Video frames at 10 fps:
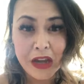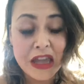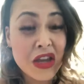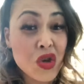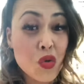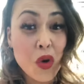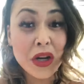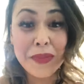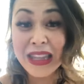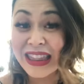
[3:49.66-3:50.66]
that you want
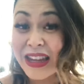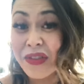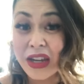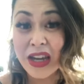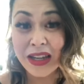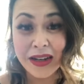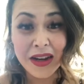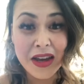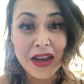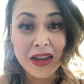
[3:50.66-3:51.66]
to be living in,
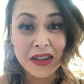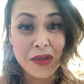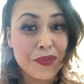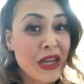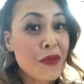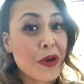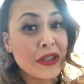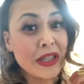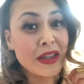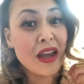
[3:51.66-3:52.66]
to be the
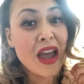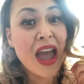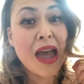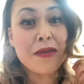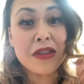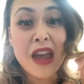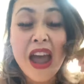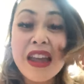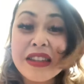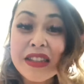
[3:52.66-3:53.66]
person
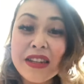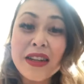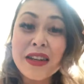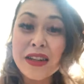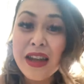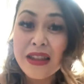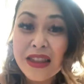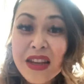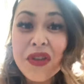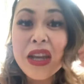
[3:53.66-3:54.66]
and
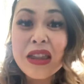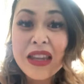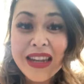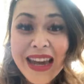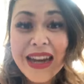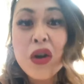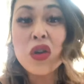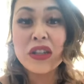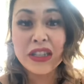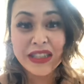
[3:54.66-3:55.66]
living in and getting all
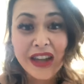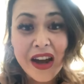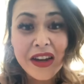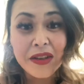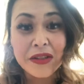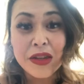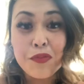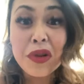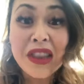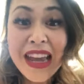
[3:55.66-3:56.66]
the desires
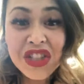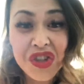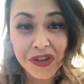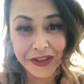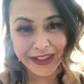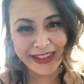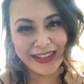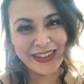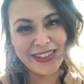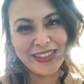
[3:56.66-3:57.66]
and pleasures
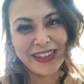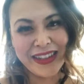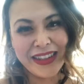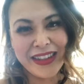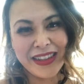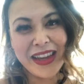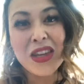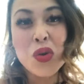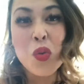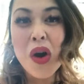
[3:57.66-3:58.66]
that
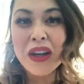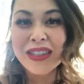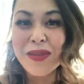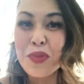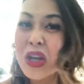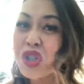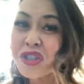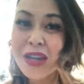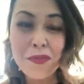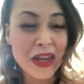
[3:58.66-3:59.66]
you want. And
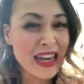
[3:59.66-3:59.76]
pleasures come in